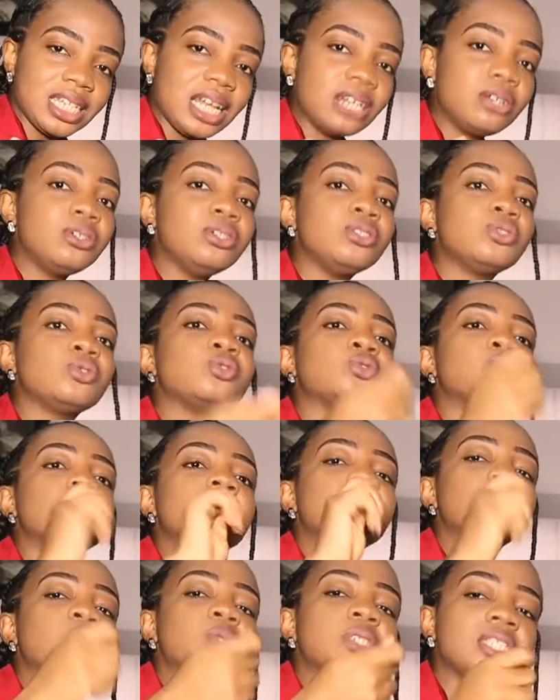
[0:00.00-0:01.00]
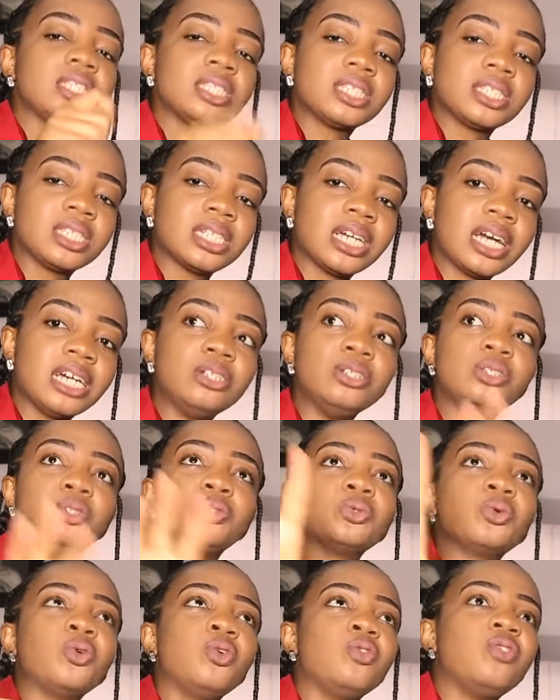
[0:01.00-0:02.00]
i don't need to twist twist i don't need
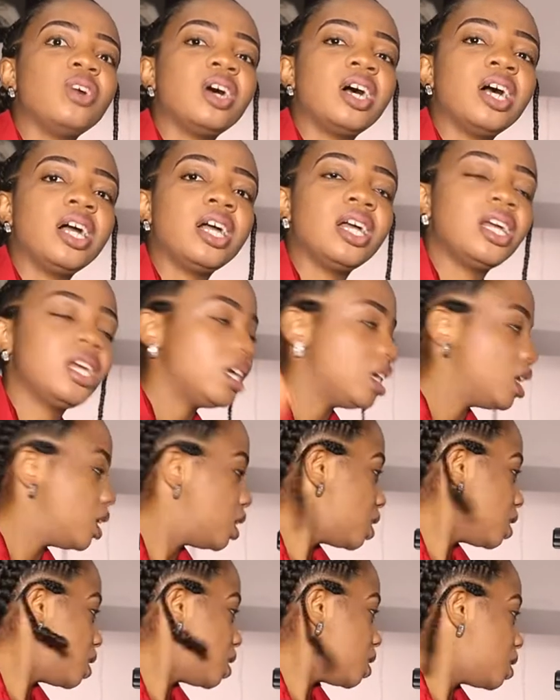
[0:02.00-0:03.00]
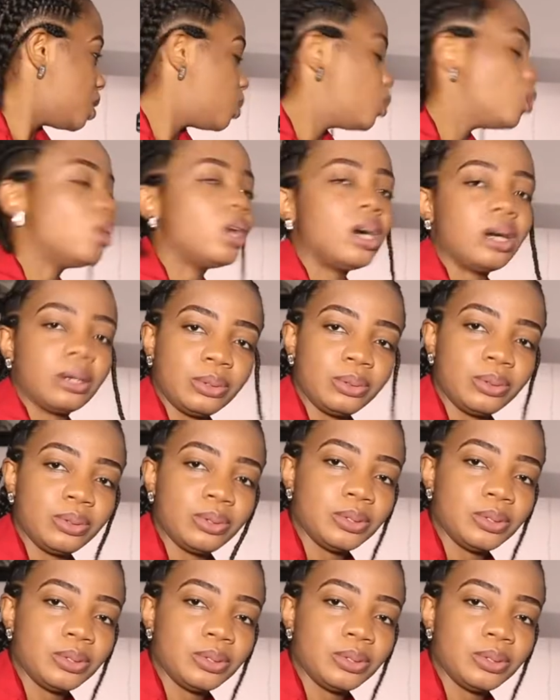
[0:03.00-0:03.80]
to go far wow